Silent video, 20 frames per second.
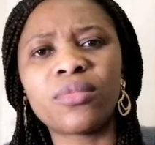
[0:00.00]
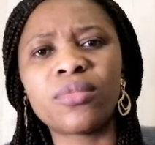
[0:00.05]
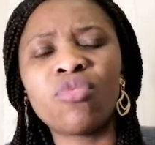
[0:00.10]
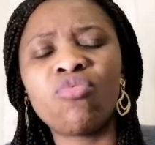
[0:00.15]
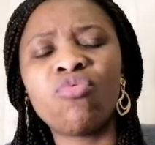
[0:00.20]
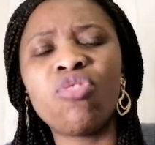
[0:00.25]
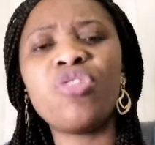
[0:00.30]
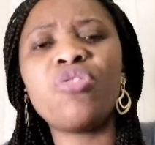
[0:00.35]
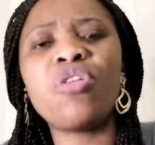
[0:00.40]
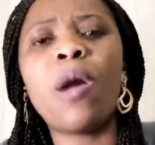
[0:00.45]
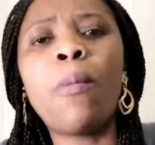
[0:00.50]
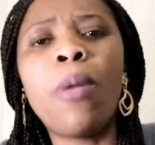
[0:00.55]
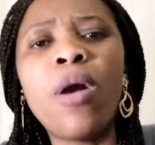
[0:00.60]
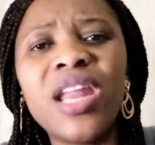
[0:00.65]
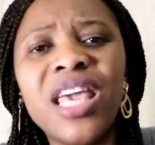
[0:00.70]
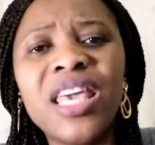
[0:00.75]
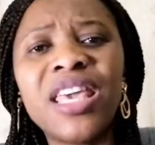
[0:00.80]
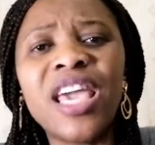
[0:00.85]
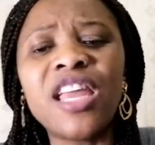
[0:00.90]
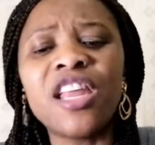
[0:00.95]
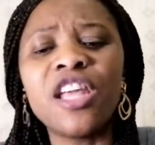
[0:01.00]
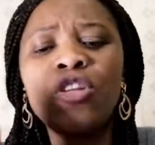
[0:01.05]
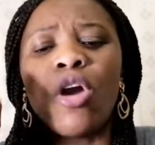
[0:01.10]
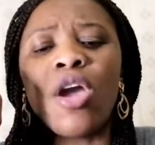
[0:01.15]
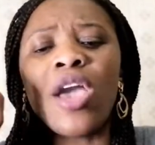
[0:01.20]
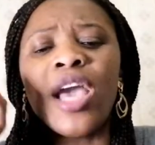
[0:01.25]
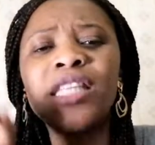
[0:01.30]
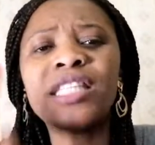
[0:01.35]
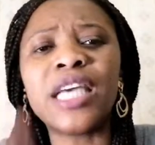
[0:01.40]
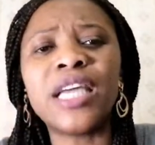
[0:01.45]
When you are born again, you
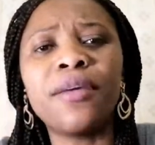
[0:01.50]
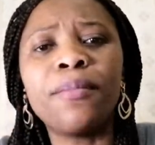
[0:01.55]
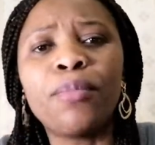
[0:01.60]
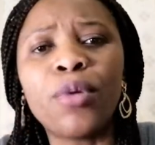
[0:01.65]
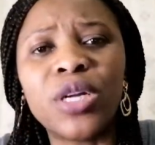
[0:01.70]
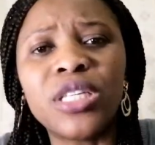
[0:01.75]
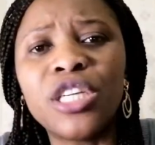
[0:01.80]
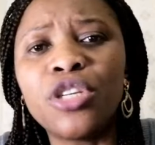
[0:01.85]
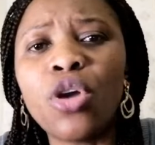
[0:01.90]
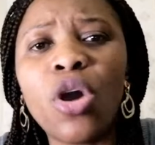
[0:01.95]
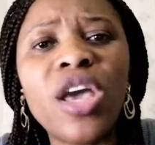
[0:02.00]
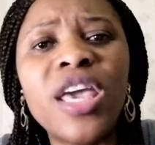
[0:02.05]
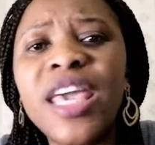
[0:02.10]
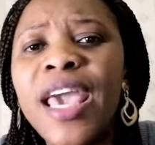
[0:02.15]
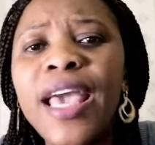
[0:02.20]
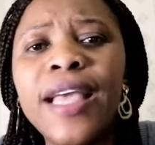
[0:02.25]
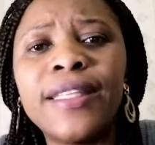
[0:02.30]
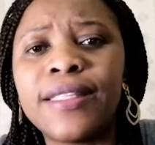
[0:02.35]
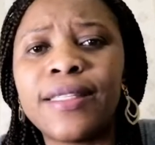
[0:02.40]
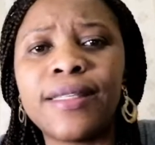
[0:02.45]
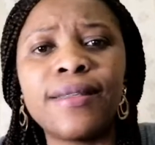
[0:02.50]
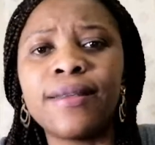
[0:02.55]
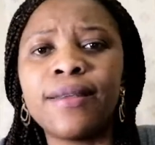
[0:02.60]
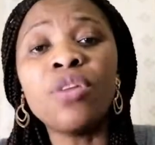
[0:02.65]
don't hate anybody. Don't hate.